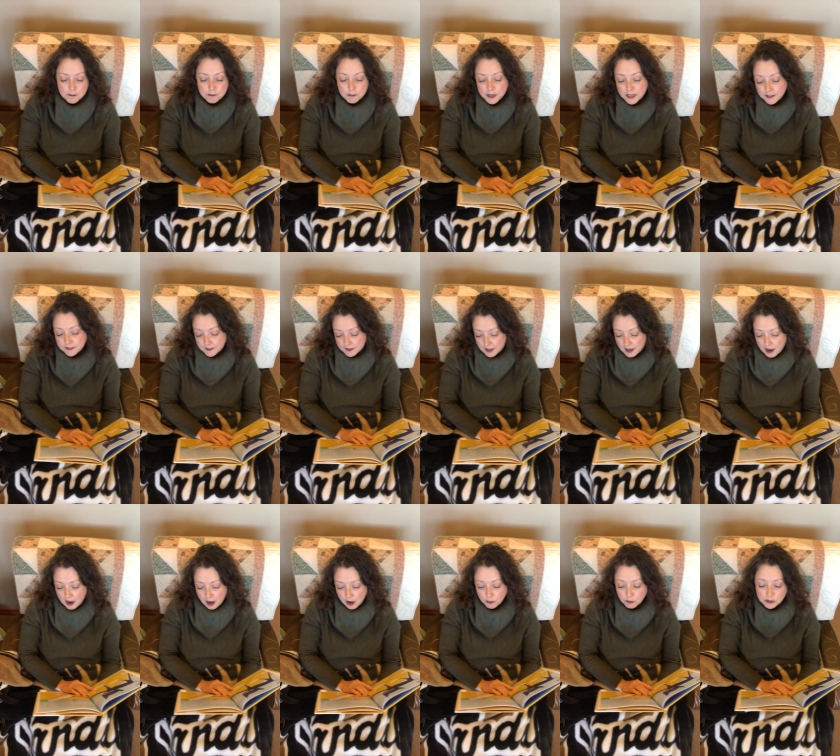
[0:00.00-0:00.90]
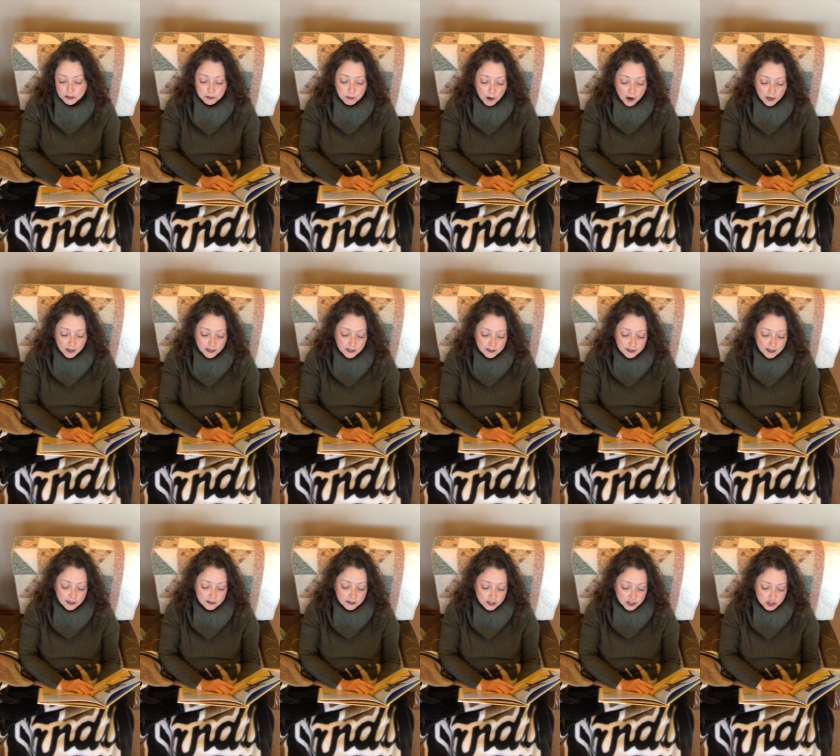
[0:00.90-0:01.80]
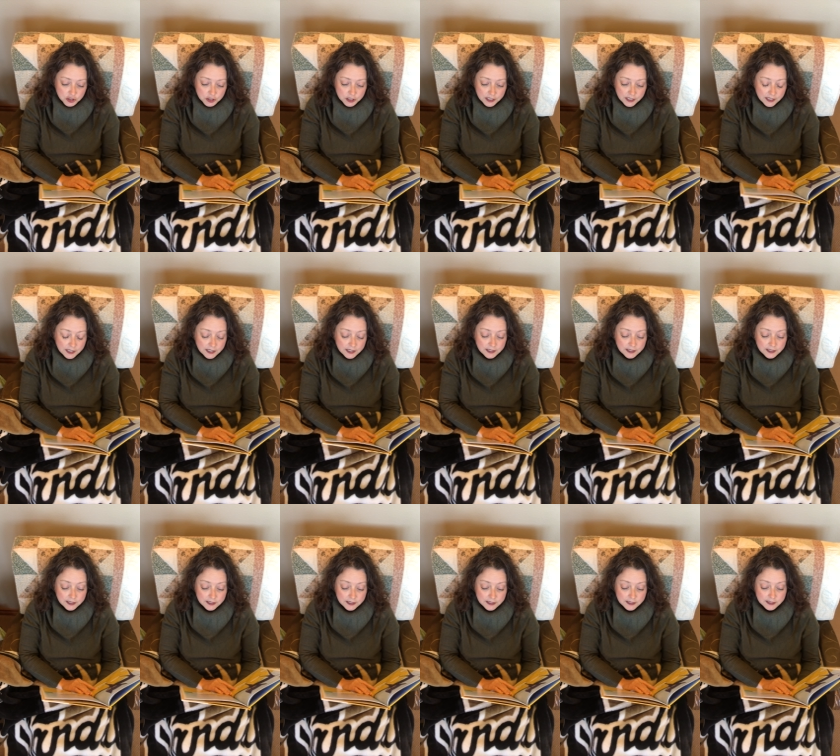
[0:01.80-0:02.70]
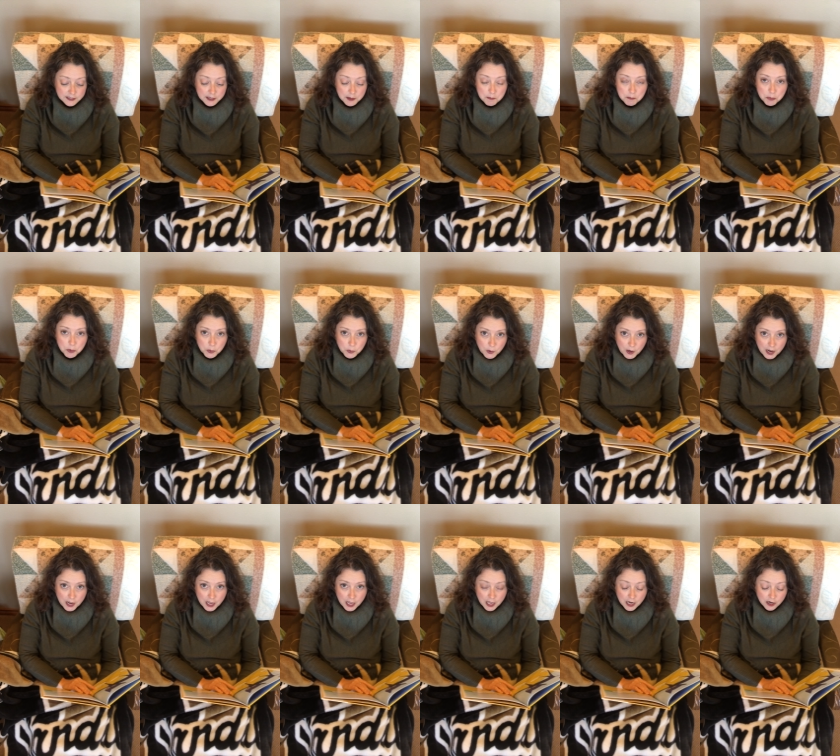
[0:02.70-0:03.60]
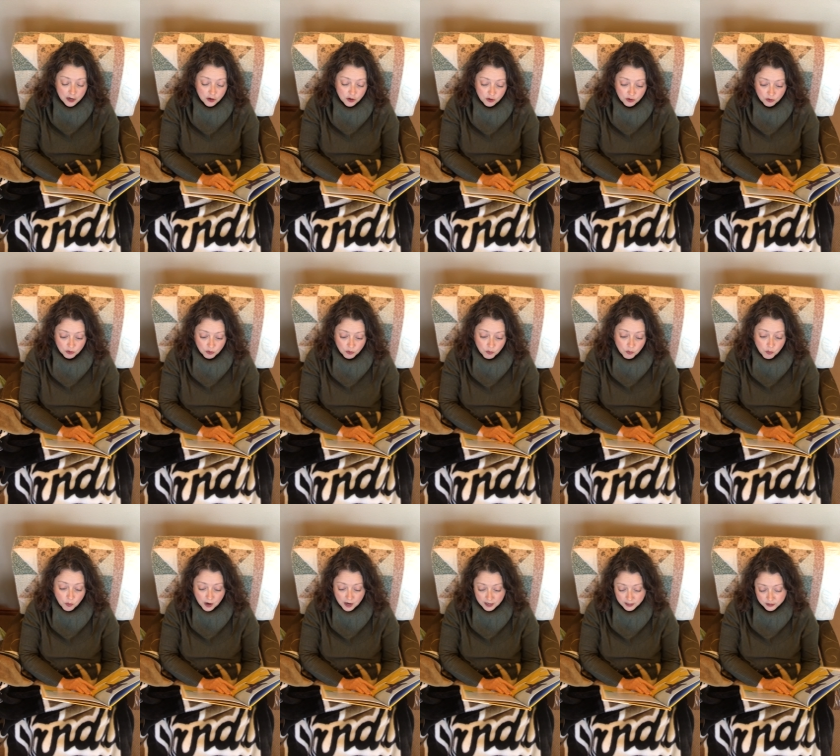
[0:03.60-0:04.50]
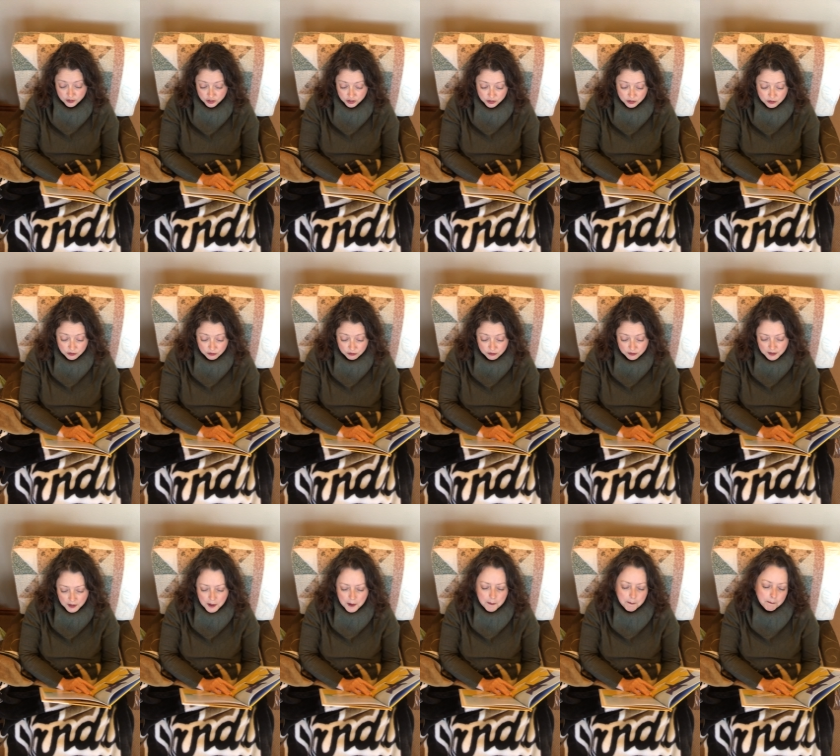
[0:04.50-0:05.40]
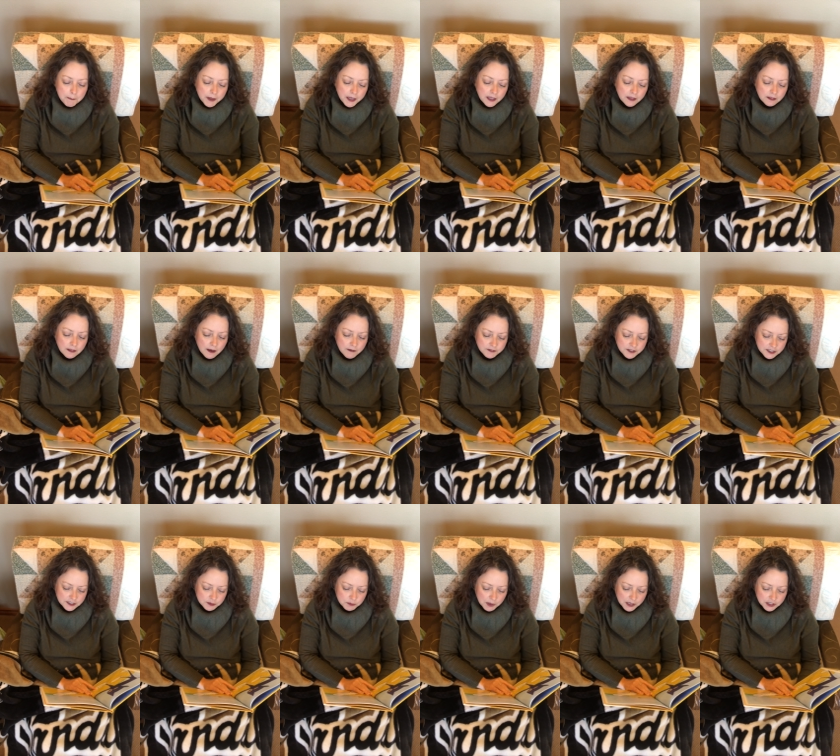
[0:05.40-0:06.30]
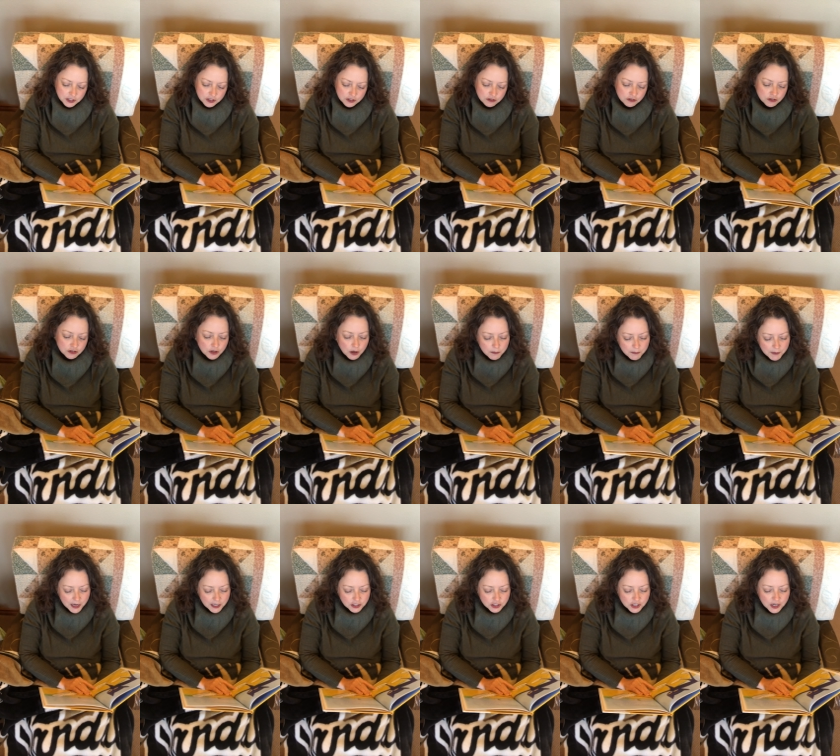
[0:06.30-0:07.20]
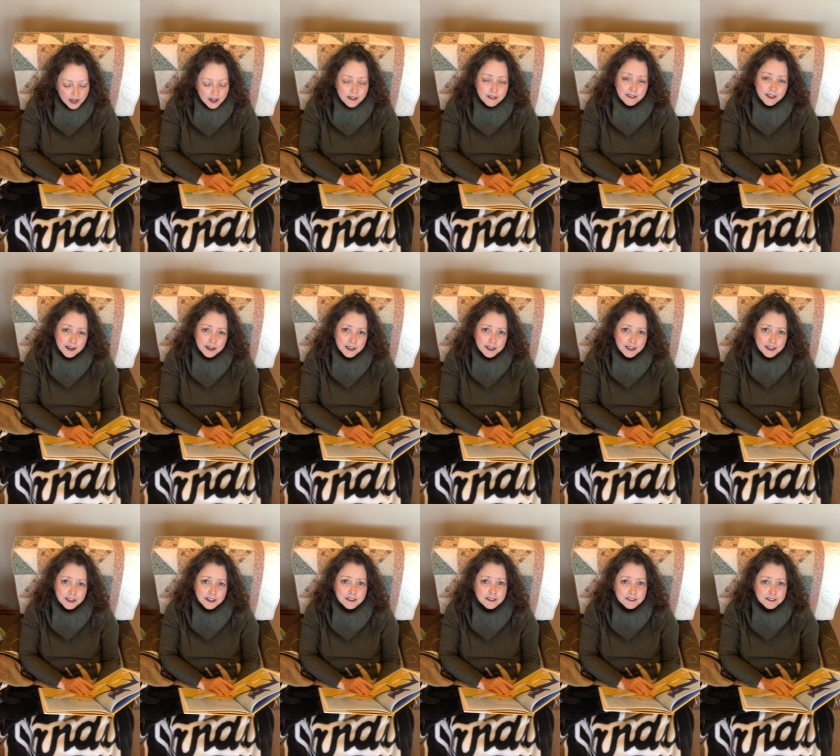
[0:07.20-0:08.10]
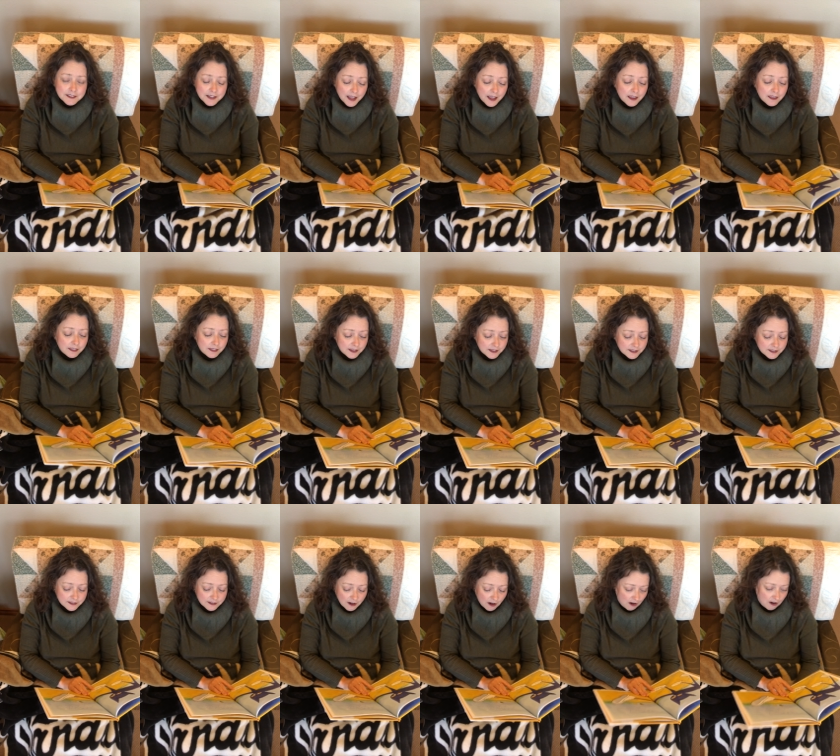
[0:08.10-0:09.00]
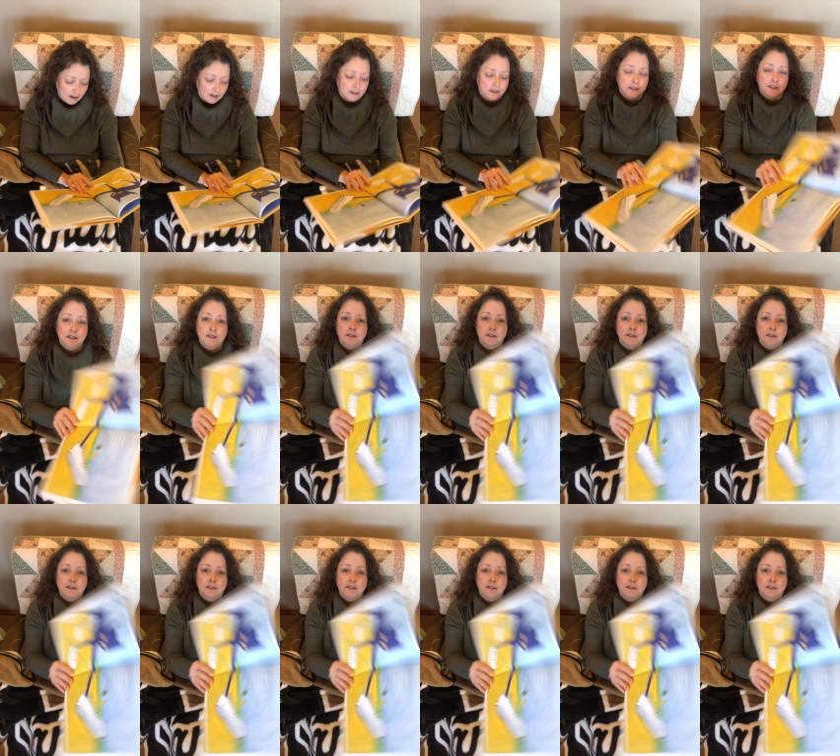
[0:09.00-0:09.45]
Pete the Cat was walking down the street in his brand new white shoes Pete loved his white shoes so much that he sang this song.